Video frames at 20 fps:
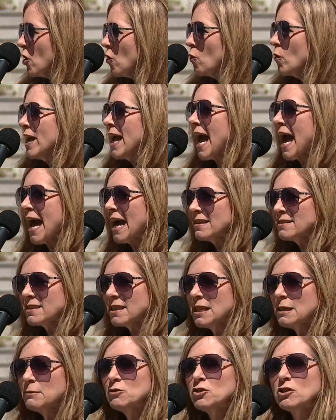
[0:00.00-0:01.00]
We ask
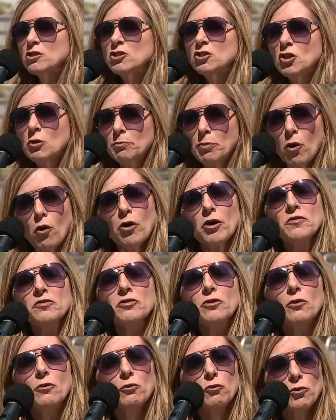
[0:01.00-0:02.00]
him to support the